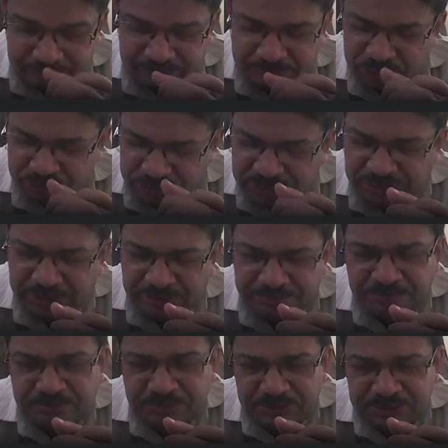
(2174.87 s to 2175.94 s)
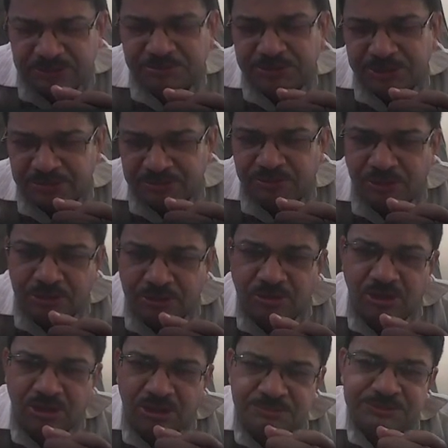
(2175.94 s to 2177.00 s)
mostly similar for
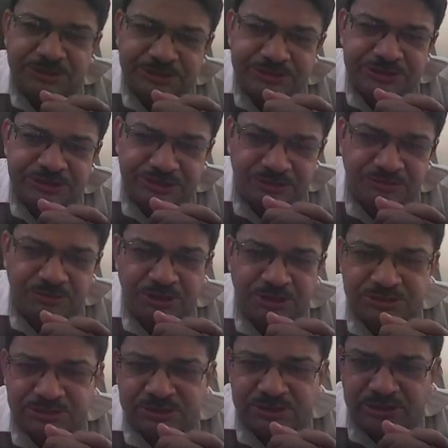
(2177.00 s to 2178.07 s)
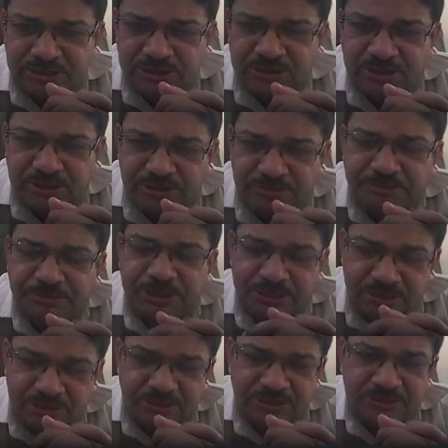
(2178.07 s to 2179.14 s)
columns and shear walls,
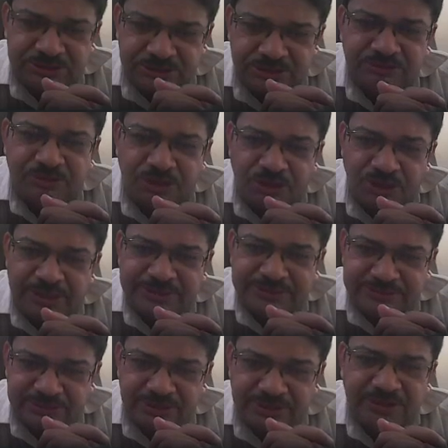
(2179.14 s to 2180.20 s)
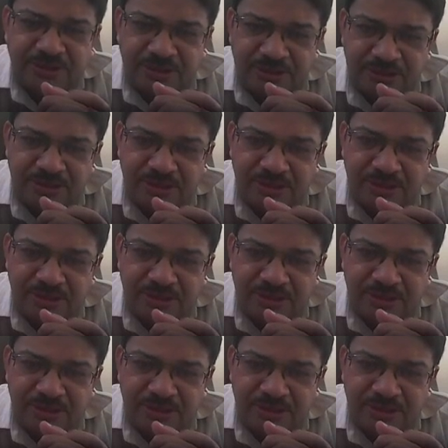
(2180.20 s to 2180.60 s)
but shear wall has a little